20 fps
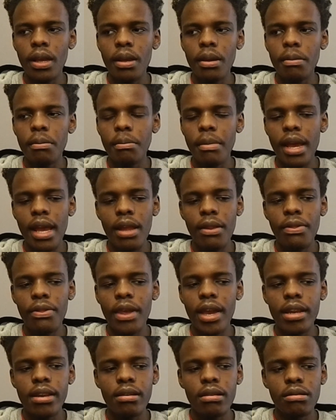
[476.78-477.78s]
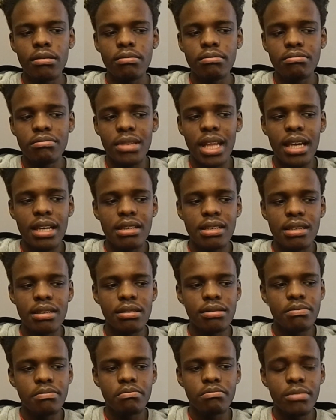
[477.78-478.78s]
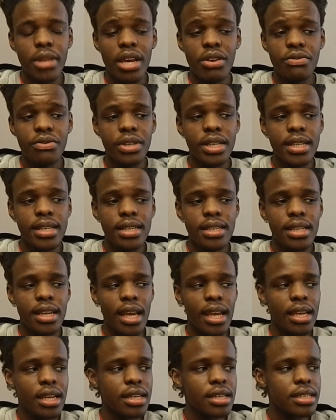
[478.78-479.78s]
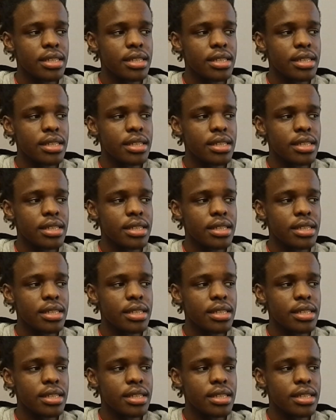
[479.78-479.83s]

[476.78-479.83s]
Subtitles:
man, that really, like,